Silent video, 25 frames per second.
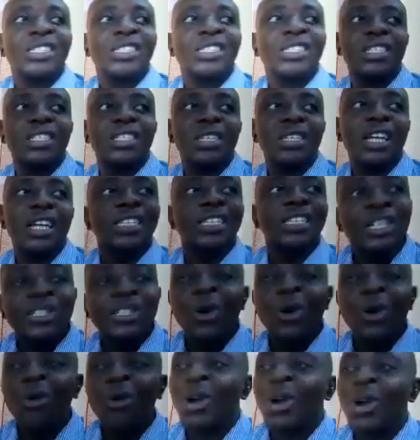The
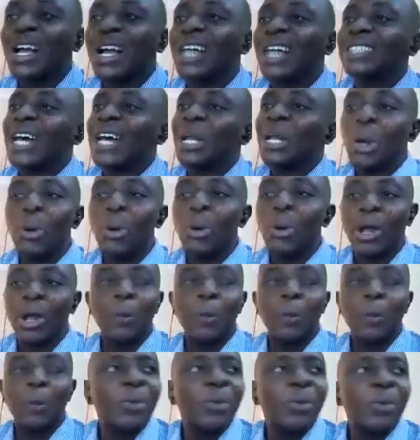extension workers are not
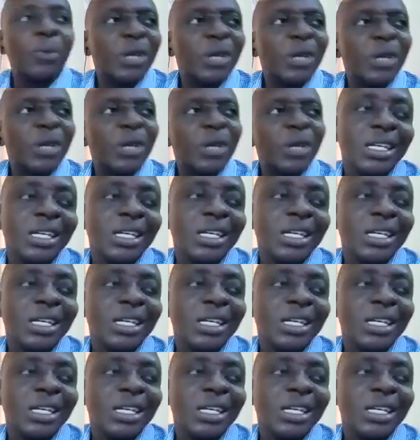well paid.